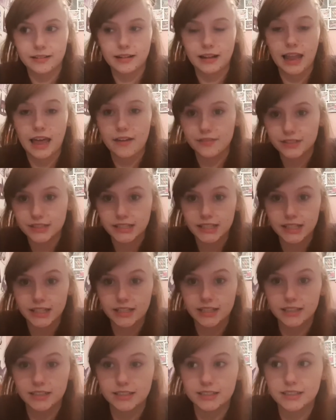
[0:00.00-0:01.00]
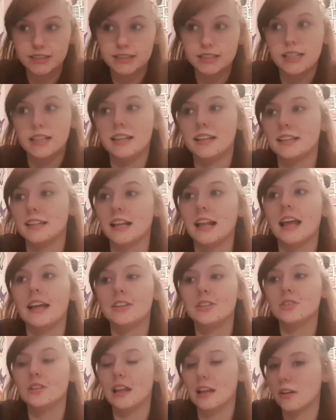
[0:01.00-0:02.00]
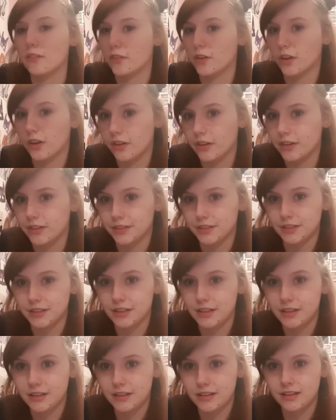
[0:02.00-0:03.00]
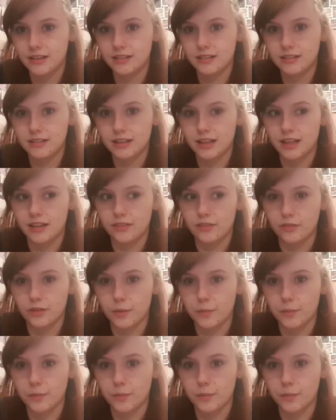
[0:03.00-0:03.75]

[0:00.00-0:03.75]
lavender, things like. I do like other colours. I love